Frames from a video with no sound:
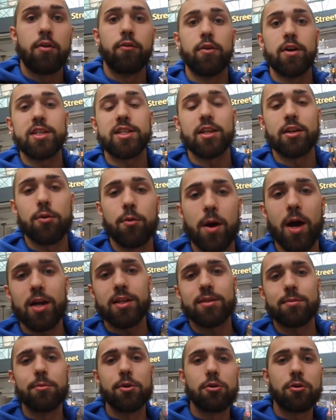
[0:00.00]
Recently we got
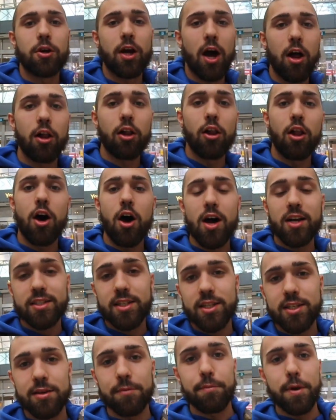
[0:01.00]
some new
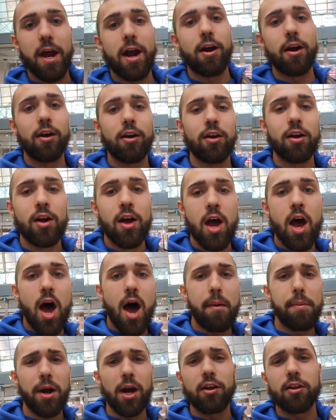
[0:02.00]
Colossus apparel.
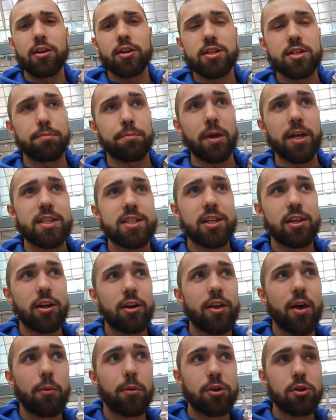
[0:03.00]
Apparently there's a place in
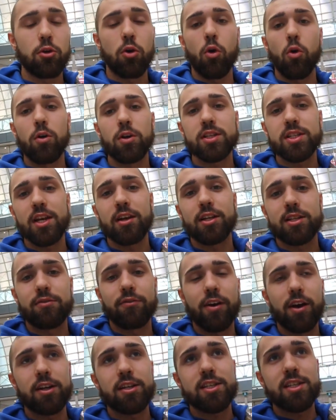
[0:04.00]
here that will do wholesale. It's
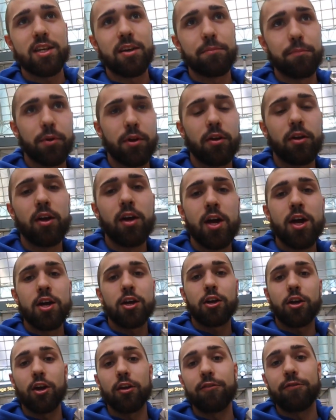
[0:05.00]
very simple,
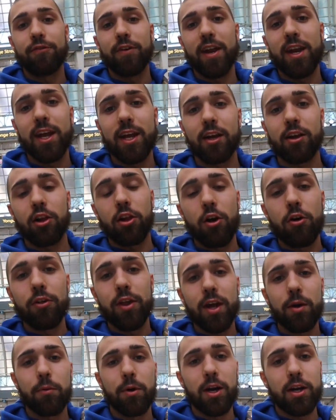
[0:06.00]
good fitting
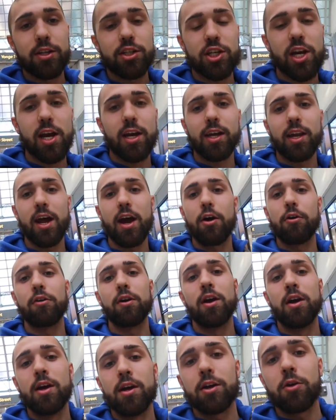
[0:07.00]
clothing. We're gonna check it out,
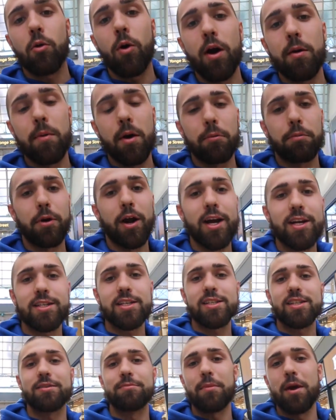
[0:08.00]
inquire about
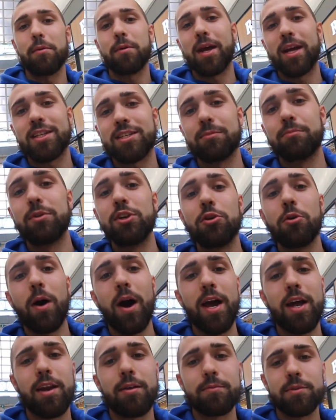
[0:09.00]
prices, and maybe get some new
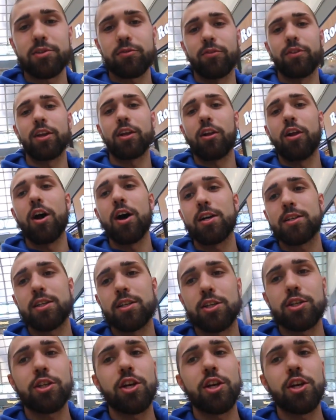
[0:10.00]
items for the Colossus